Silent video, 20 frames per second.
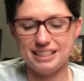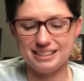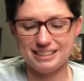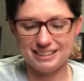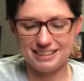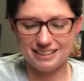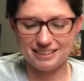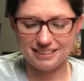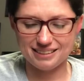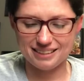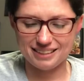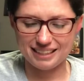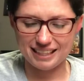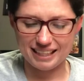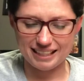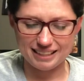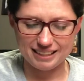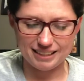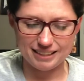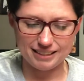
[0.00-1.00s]
in
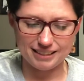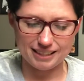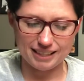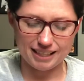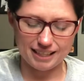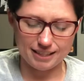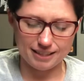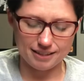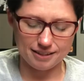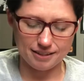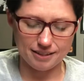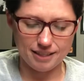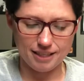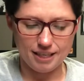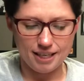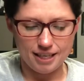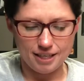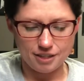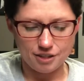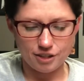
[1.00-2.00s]
Cincinnati and
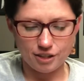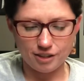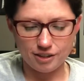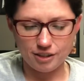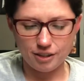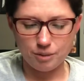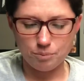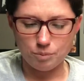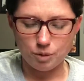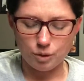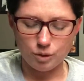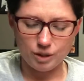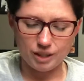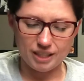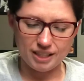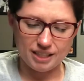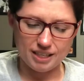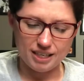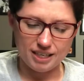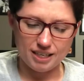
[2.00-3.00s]
Charlie
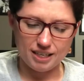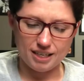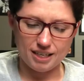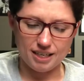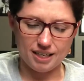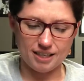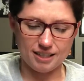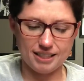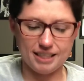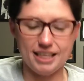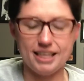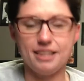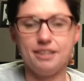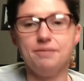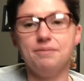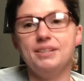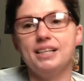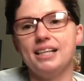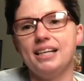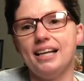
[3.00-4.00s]
Moore on Head
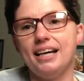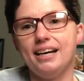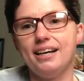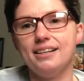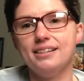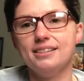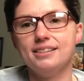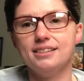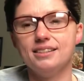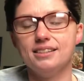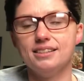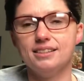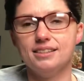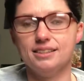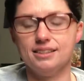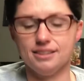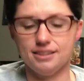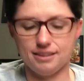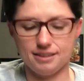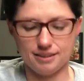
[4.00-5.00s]
of the Class.
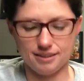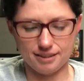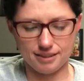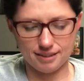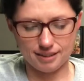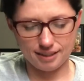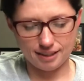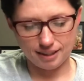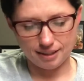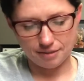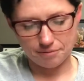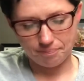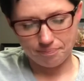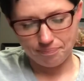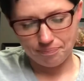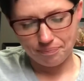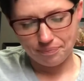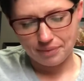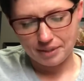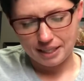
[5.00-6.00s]
And
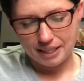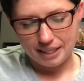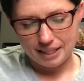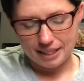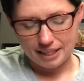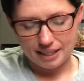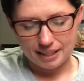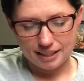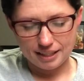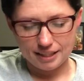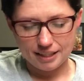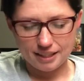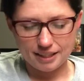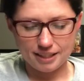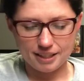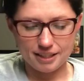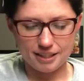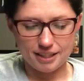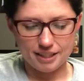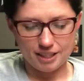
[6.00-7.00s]

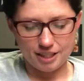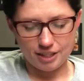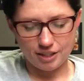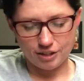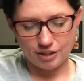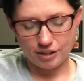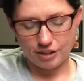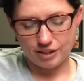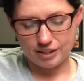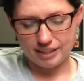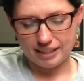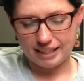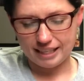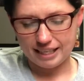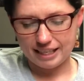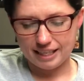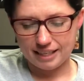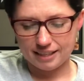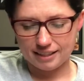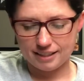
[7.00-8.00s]
in his early
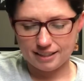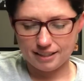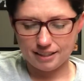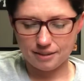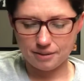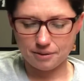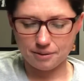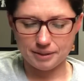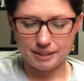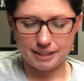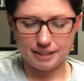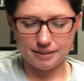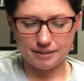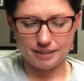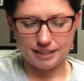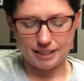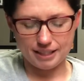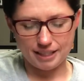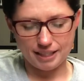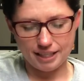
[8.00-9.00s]
acting
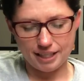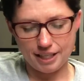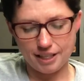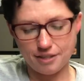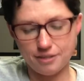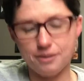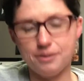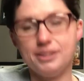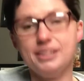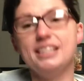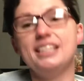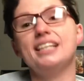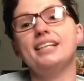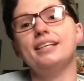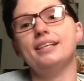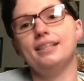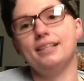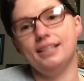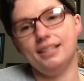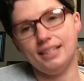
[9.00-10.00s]
career, he used
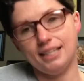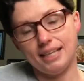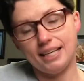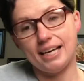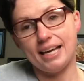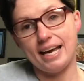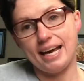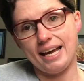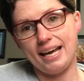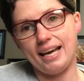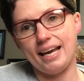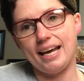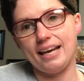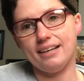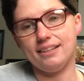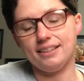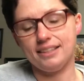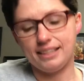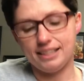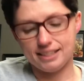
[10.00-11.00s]
an
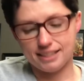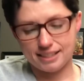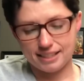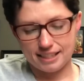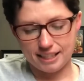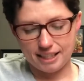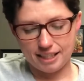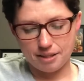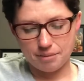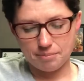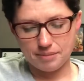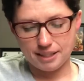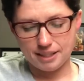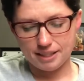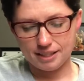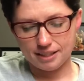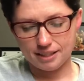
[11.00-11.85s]
alias name,